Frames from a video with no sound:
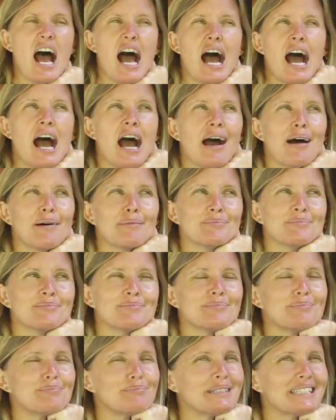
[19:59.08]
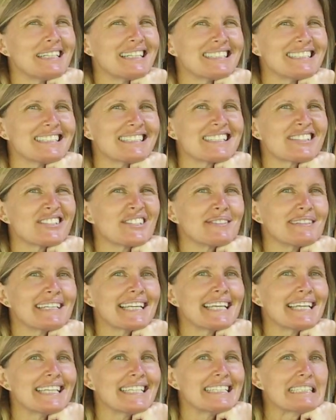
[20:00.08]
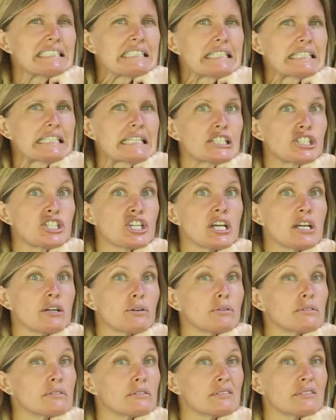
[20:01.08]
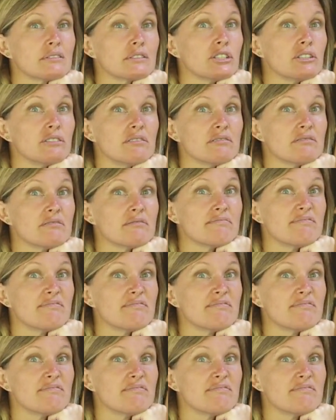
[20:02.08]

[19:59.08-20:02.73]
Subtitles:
but it's not really legit, or you